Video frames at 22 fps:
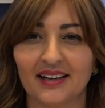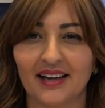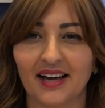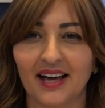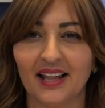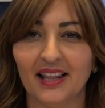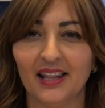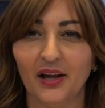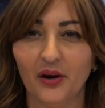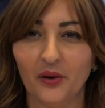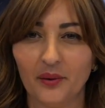
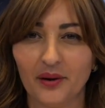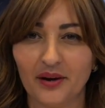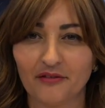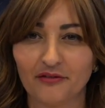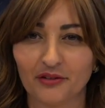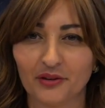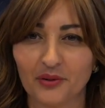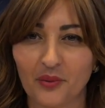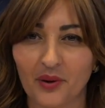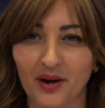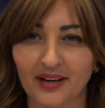Hello
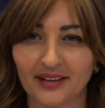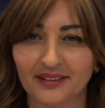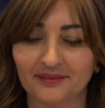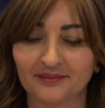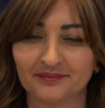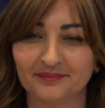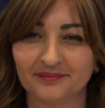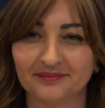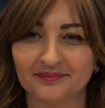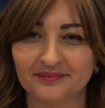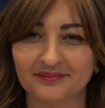
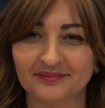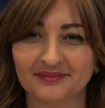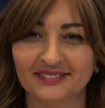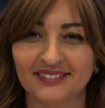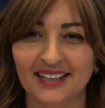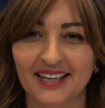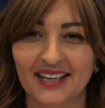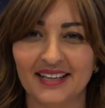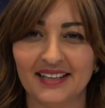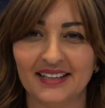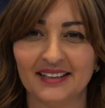everyone,
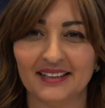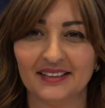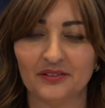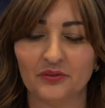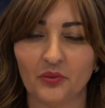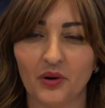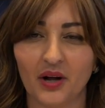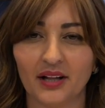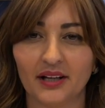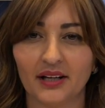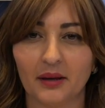
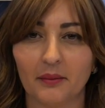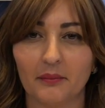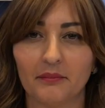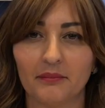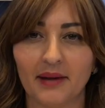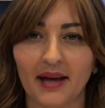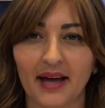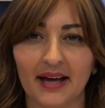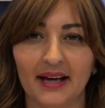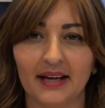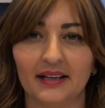and welcome
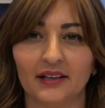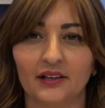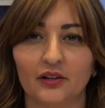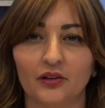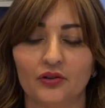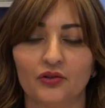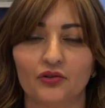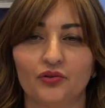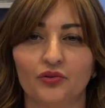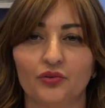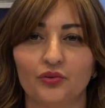
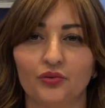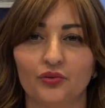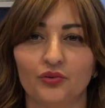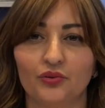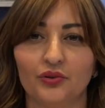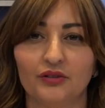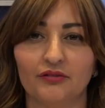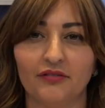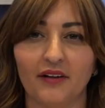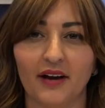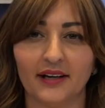back
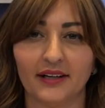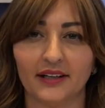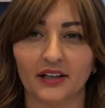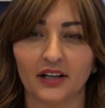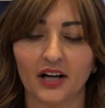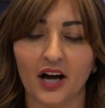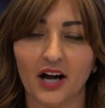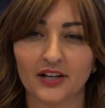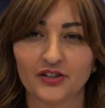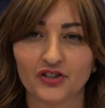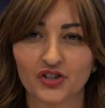to Defining
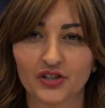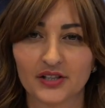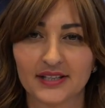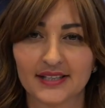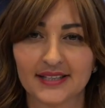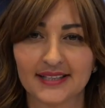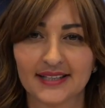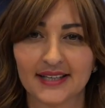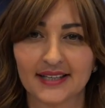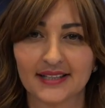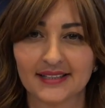
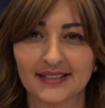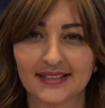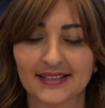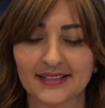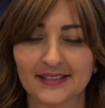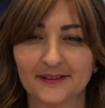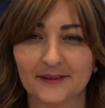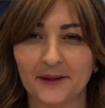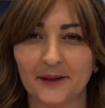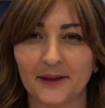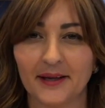
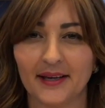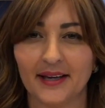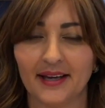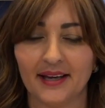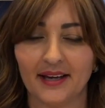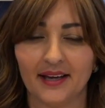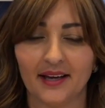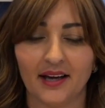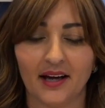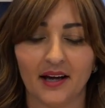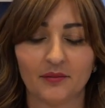Consciousness.
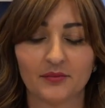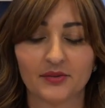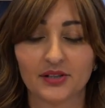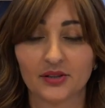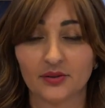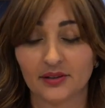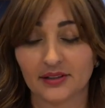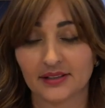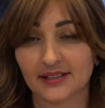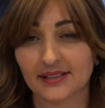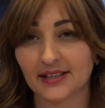I'm
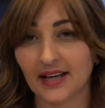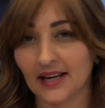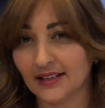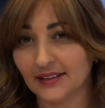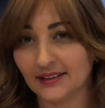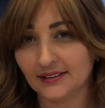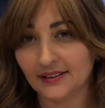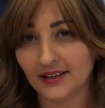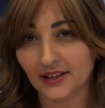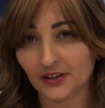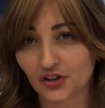so
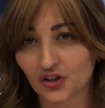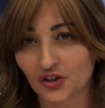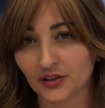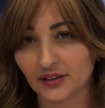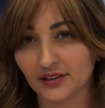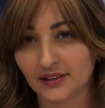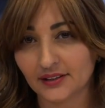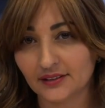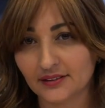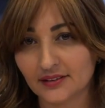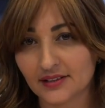excited
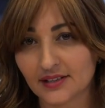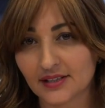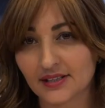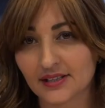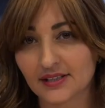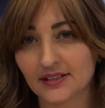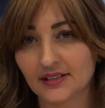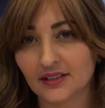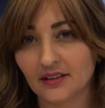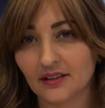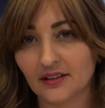actually
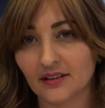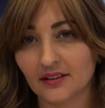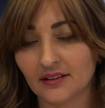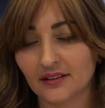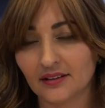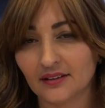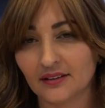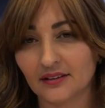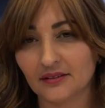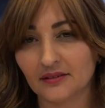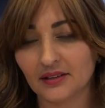
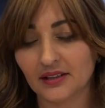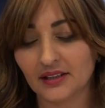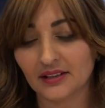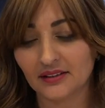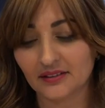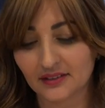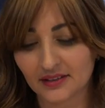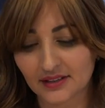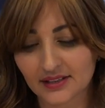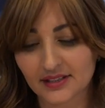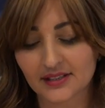
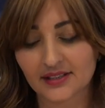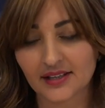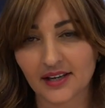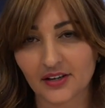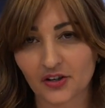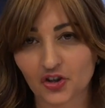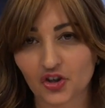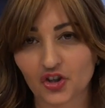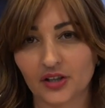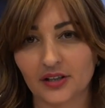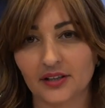in this
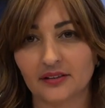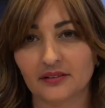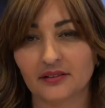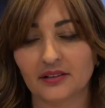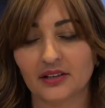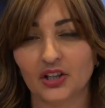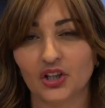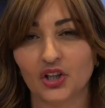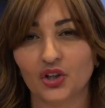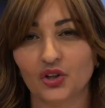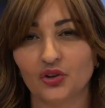
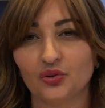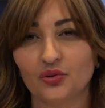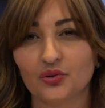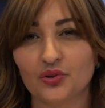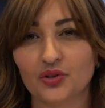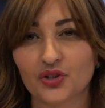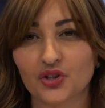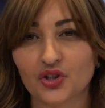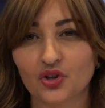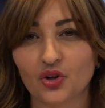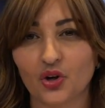session to
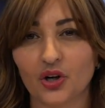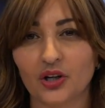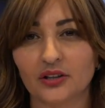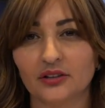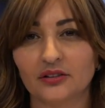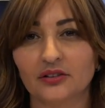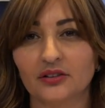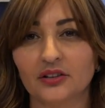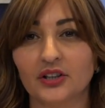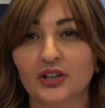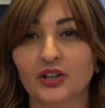
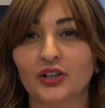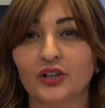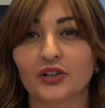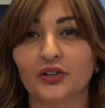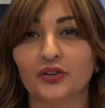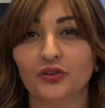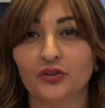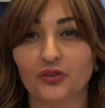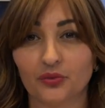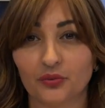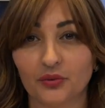start
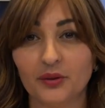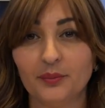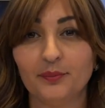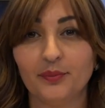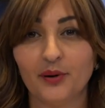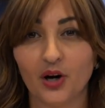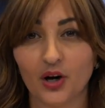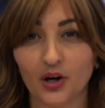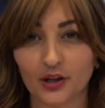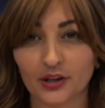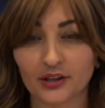3
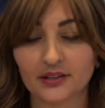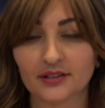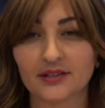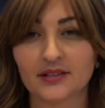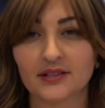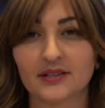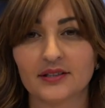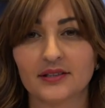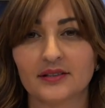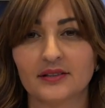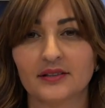
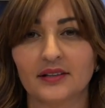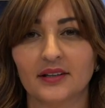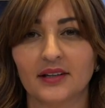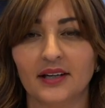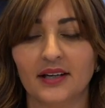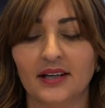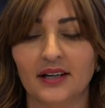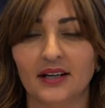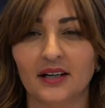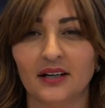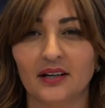parts
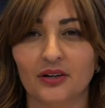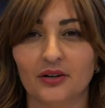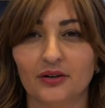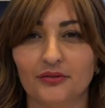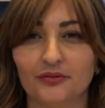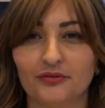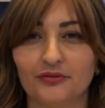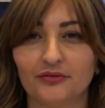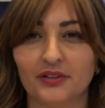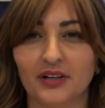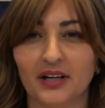
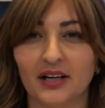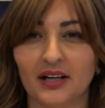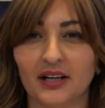of